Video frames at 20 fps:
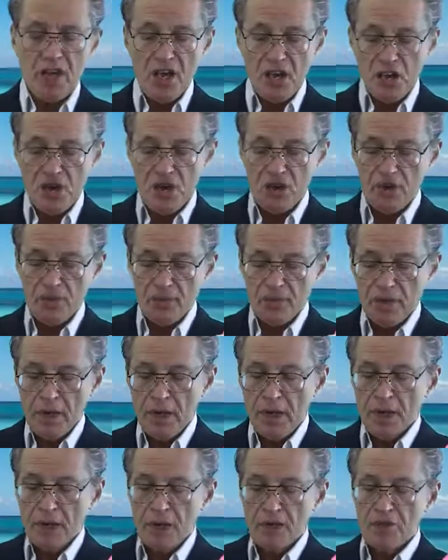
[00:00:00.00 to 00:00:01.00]
here
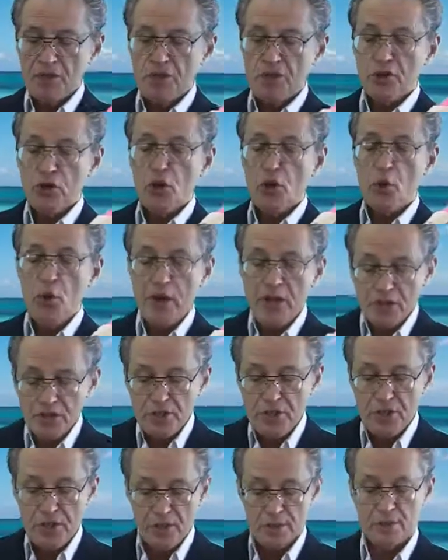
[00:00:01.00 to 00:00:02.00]
is the
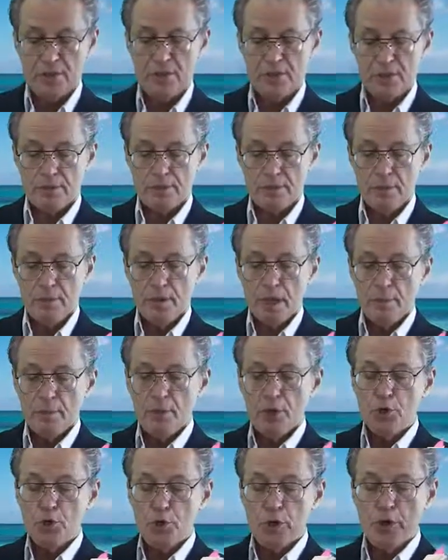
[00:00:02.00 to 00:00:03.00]
coincidence
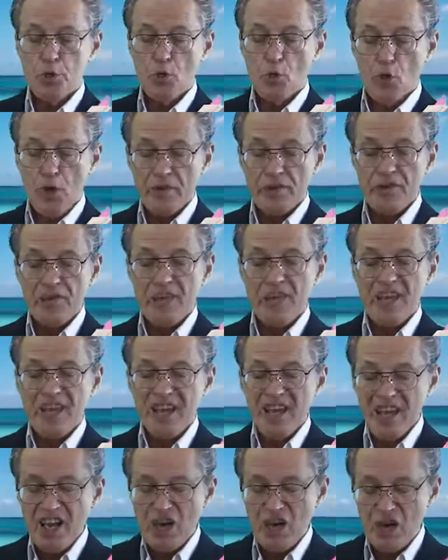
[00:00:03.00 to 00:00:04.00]
between what the
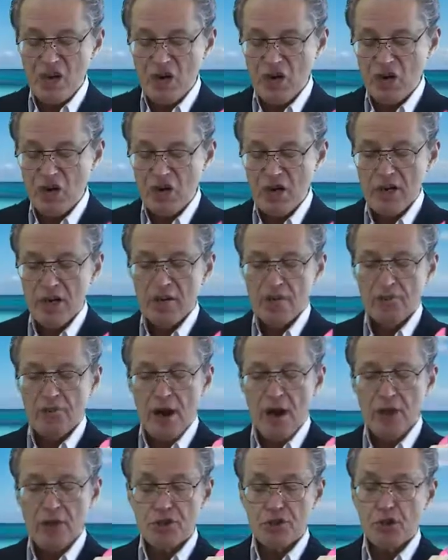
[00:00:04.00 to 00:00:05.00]
ear
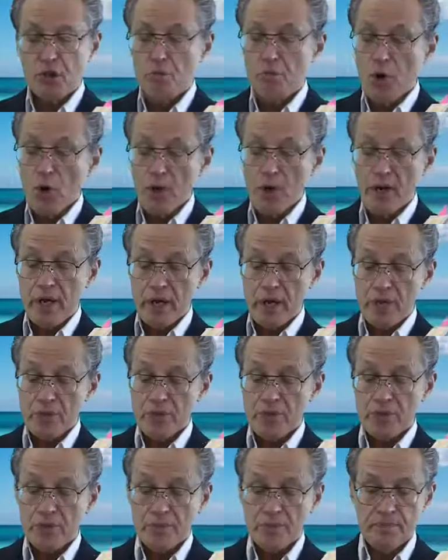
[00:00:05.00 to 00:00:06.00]
finds
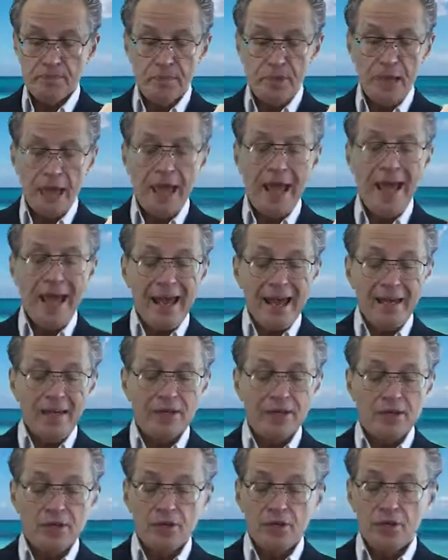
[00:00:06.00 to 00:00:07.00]
harmonious
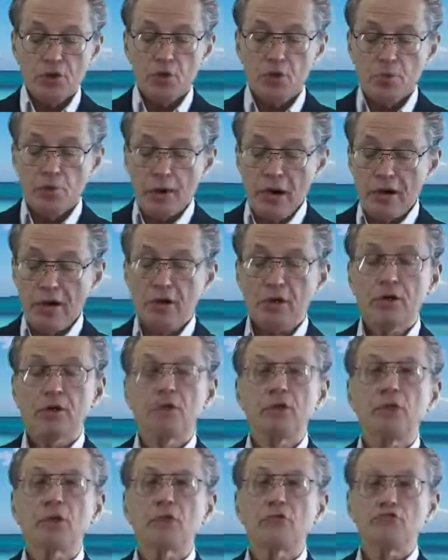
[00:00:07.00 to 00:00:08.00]
and
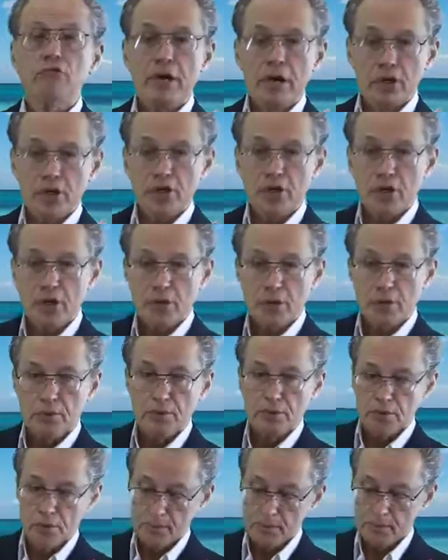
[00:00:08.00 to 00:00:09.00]
numerical
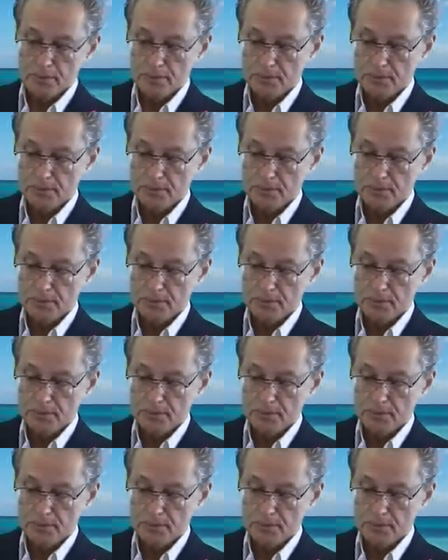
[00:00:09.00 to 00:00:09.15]
ratios.